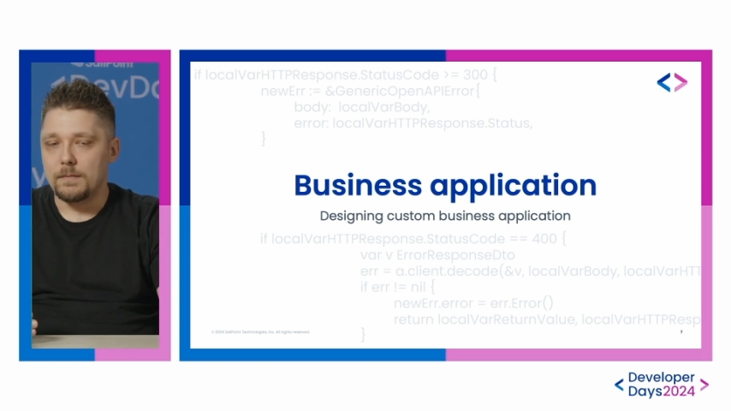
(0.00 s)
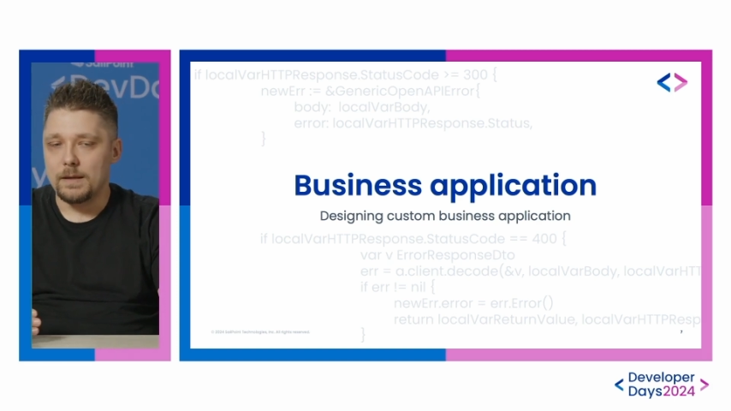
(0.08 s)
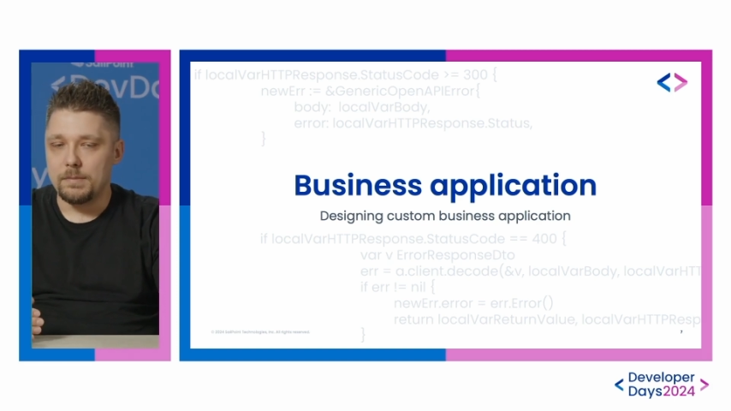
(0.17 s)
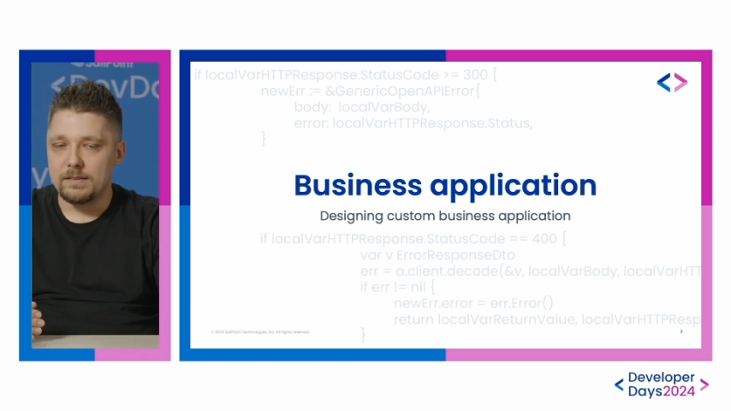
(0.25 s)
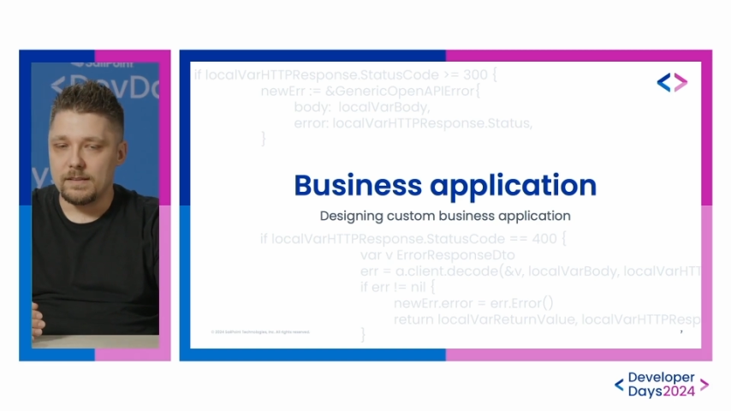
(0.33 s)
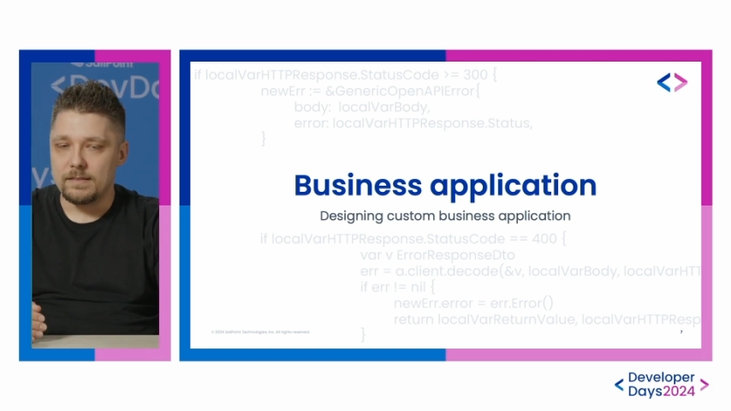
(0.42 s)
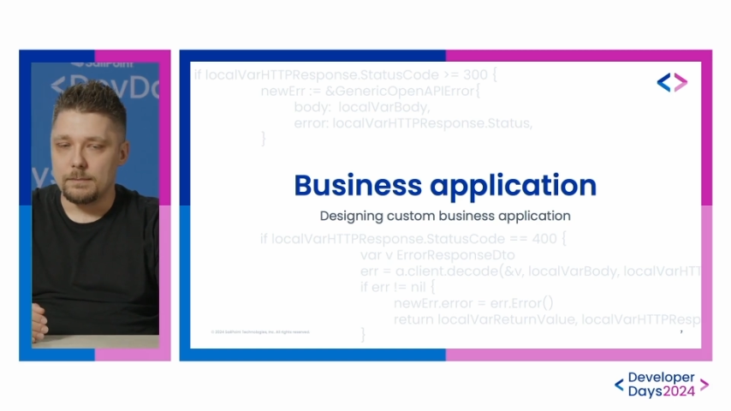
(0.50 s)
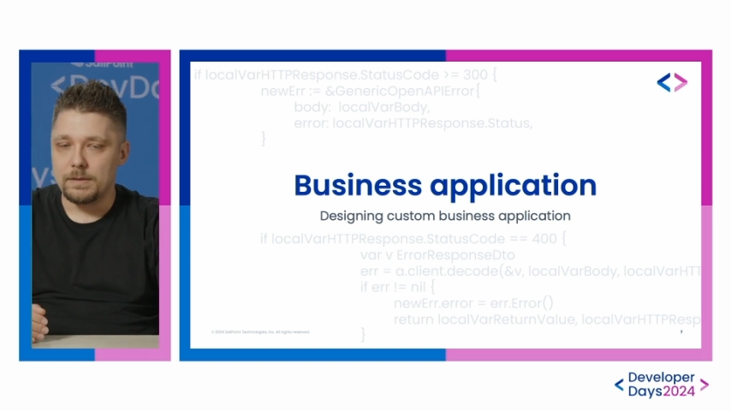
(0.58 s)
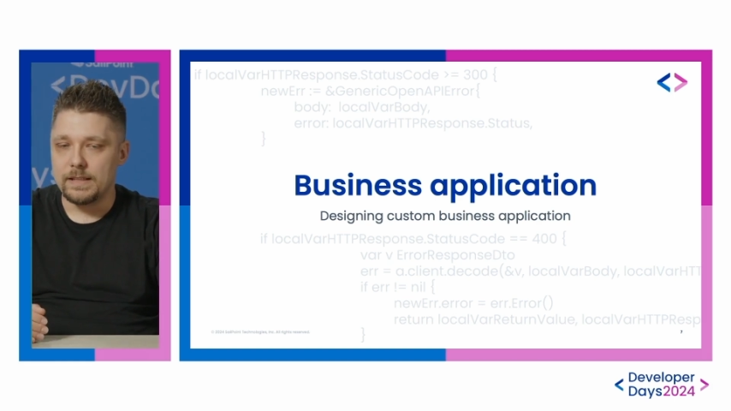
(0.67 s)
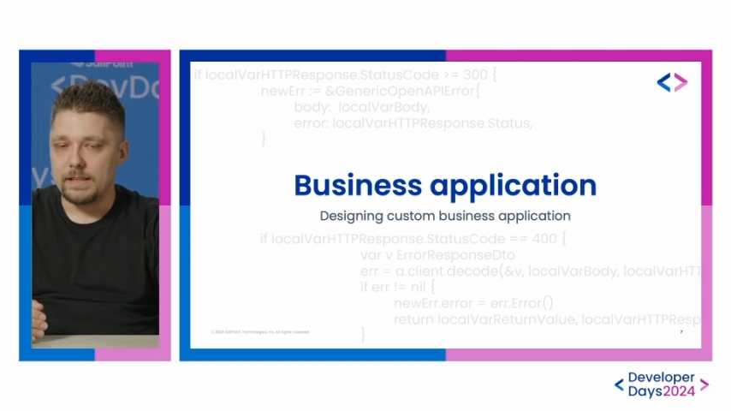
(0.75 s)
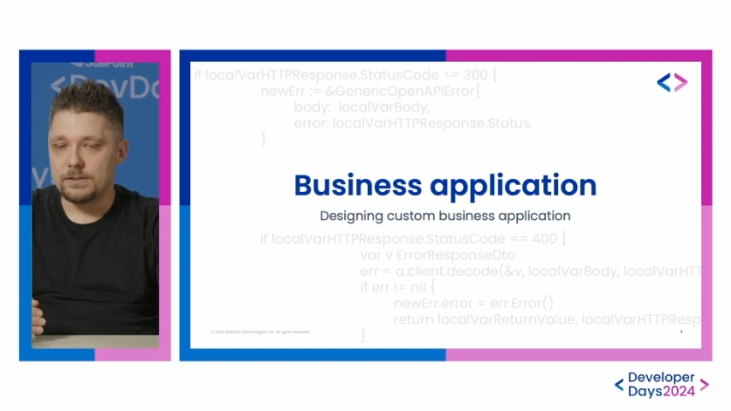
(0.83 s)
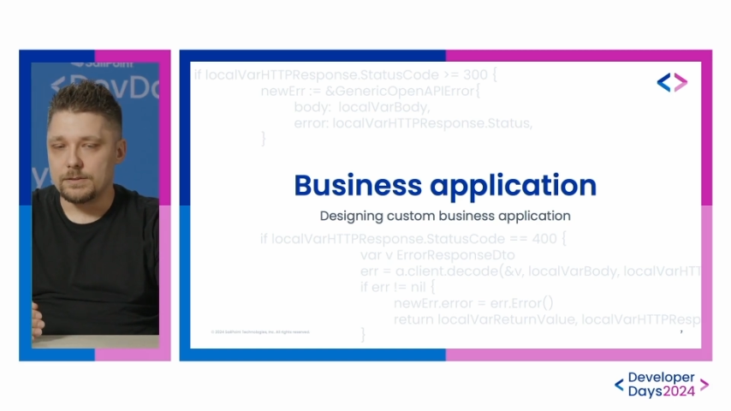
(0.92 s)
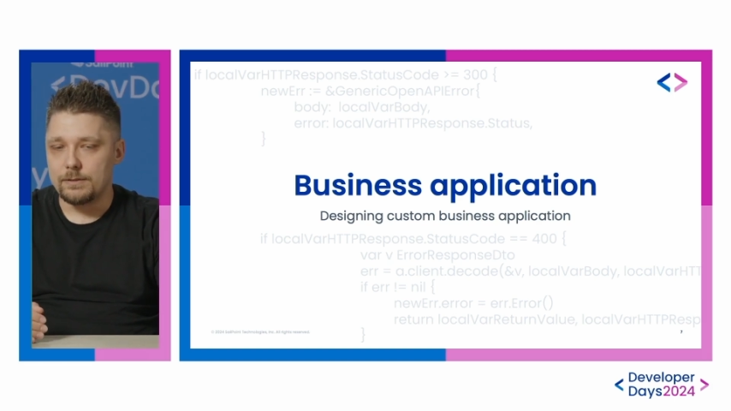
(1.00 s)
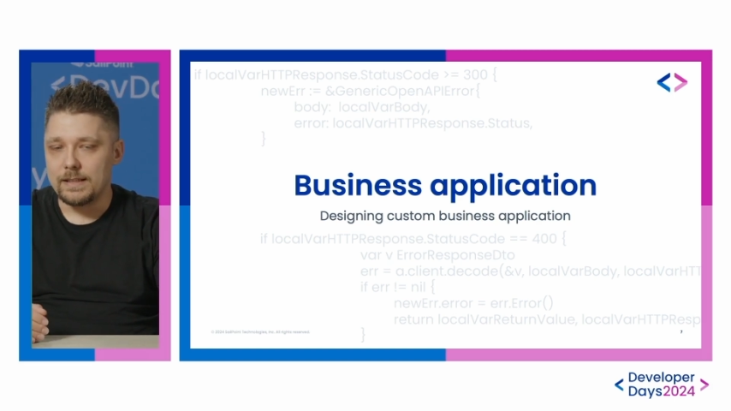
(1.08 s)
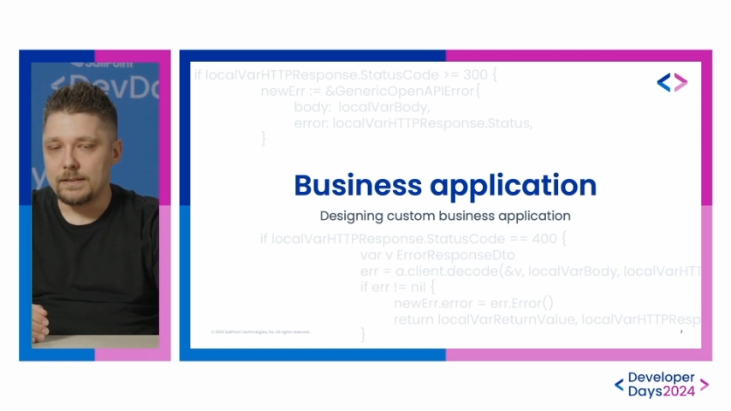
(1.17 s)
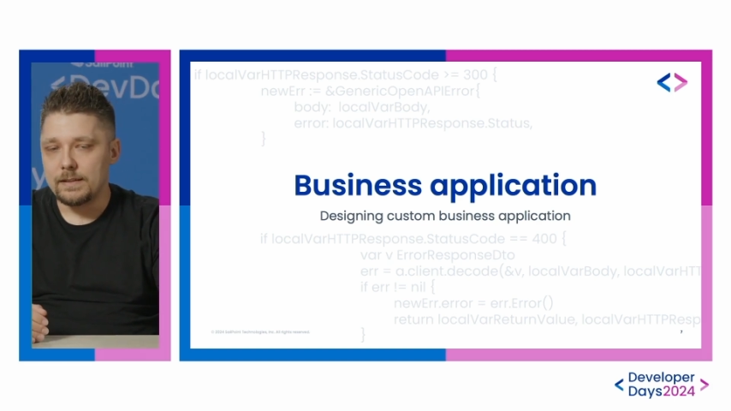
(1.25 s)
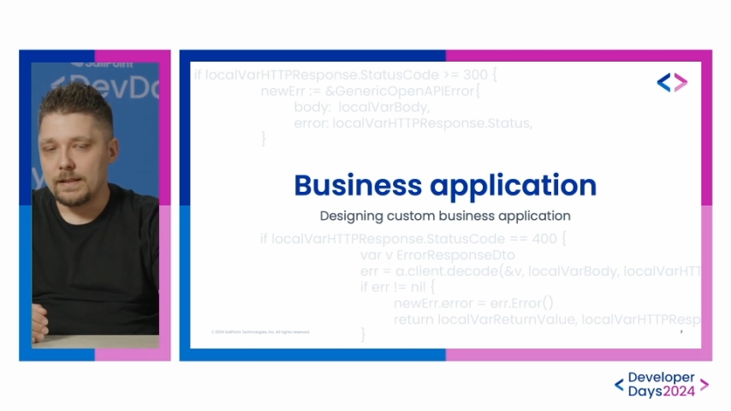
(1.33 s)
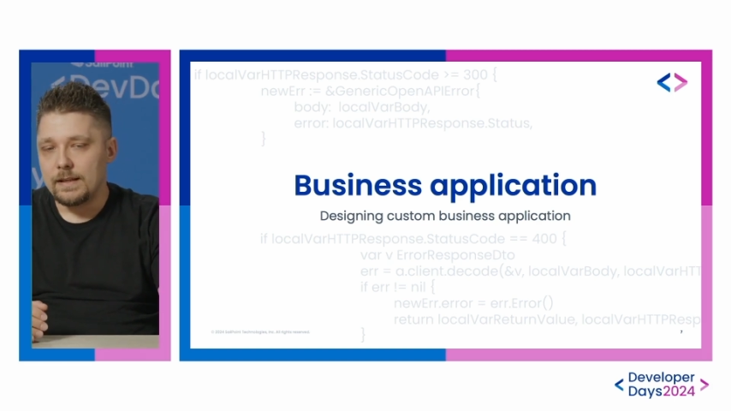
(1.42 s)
a business application, right?